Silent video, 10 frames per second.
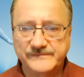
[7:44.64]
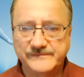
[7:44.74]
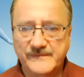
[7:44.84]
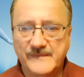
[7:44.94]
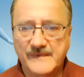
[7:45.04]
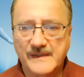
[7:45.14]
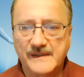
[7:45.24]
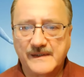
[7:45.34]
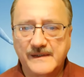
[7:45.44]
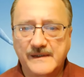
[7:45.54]

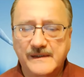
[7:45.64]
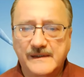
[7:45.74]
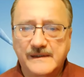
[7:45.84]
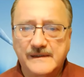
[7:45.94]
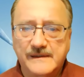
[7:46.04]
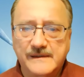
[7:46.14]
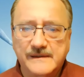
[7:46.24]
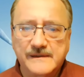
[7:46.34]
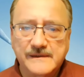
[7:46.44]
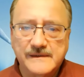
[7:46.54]

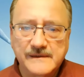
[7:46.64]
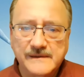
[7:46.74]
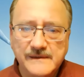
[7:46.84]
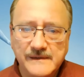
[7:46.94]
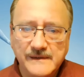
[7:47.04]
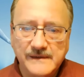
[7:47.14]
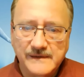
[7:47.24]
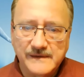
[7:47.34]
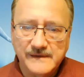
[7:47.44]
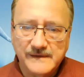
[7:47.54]

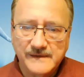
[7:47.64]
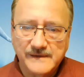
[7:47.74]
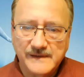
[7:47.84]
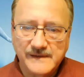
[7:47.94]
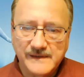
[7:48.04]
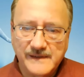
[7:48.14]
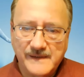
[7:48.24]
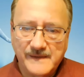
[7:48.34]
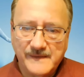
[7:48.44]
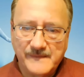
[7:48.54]

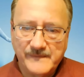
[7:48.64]
Nothing is said.